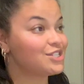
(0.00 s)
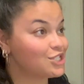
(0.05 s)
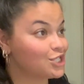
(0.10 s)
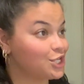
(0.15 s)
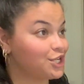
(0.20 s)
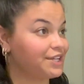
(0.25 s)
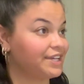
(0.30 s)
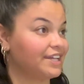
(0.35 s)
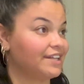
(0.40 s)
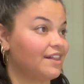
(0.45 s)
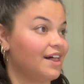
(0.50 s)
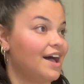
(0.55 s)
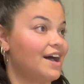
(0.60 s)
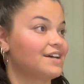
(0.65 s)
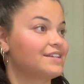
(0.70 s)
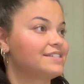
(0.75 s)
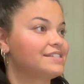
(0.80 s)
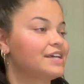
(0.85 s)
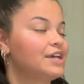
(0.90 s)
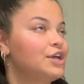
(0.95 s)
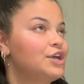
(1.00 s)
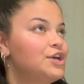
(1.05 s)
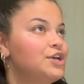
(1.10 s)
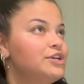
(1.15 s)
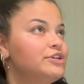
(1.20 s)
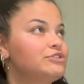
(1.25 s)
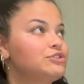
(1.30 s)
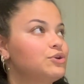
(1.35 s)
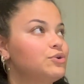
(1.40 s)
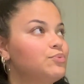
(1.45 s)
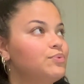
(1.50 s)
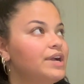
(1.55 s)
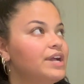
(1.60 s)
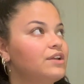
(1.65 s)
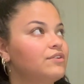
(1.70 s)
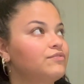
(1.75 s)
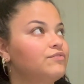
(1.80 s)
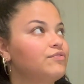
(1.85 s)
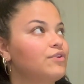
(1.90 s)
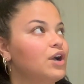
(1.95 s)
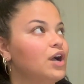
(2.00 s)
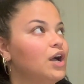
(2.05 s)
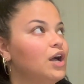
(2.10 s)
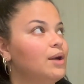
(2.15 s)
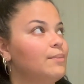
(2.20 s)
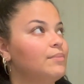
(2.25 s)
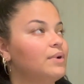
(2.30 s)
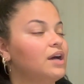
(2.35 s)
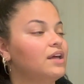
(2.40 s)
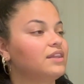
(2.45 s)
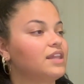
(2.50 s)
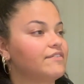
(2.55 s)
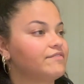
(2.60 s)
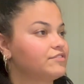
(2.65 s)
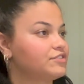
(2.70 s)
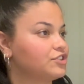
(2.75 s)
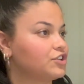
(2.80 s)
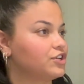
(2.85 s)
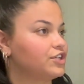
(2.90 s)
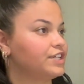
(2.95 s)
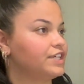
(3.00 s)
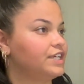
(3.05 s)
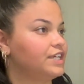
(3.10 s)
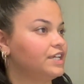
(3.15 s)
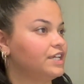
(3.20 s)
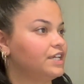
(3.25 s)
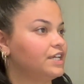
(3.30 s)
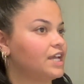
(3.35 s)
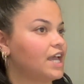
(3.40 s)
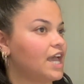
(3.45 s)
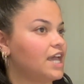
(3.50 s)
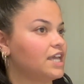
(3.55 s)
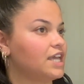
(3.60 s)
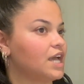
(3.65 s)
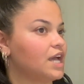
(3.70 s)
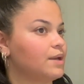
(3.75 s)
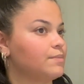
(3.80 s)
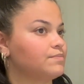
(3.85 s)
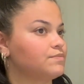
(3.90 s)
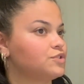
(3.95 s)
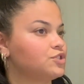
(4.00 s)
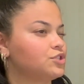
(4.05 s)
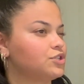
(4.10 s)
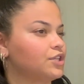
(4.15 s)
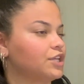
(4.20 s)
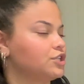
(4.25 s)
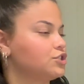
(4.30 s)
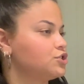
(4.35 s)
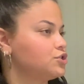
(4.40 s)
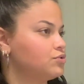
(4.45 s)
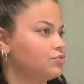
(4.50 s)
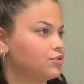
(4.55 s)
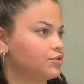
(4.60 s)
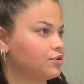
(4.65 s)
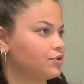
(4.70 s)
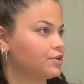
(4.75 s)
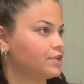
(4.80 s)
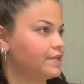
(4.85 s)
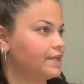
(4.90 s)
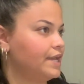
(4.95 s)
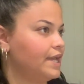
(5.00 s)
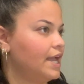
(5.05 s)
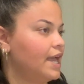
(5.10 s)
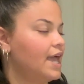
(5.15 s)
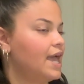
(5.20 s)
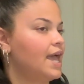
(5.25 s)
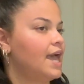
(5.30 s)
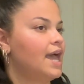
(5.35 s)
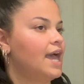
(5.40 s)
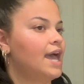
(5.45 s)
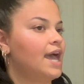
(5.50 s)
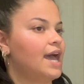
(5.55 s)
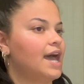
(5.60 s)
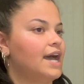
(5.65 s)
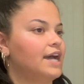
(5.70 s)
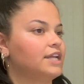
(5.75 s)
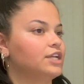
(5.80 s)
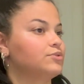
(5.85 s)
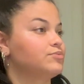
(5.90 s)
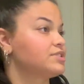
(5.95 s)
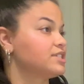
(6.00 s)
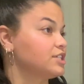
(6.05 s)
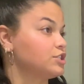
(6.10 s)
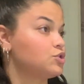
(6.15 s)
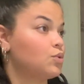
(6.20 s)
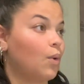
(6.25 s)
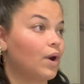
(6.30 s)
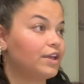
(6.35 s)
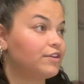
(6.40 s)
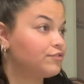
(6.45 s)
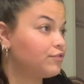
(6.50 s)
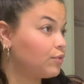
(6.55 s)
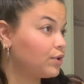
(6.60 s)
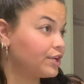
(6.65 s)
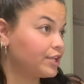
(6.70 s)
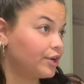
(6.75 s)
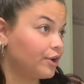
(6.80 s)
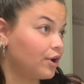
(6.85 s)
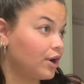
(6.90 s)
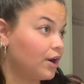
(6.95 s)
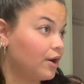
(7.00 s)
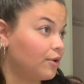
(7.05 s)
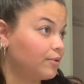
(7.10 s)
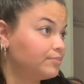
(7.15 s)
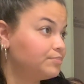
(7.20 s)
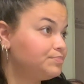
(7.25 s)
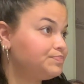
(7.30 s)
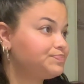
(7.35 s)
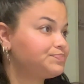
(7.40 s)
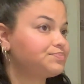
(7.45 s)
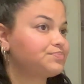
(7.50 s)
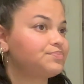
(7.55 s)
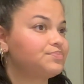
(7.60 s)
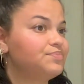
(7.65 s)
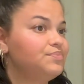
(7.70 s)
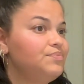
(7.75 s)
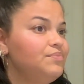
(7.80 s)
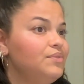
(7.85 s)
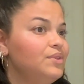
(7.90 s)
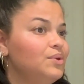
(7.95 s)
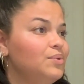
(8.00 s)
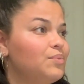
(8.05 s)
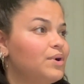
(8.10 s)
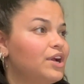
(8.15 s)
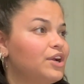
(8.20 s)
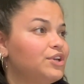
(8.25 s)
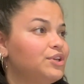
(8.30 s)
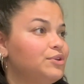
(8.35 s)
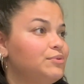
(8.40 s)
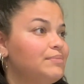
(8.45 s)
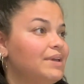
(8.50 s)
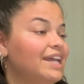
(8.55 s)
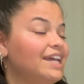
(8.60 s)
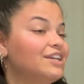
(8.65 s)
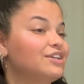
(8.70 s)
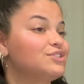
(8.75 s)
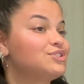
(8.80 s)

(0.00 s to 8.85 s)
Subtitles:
cooking class. So it ran from 11:30 a.m. to 2:30, and it was €24, where you made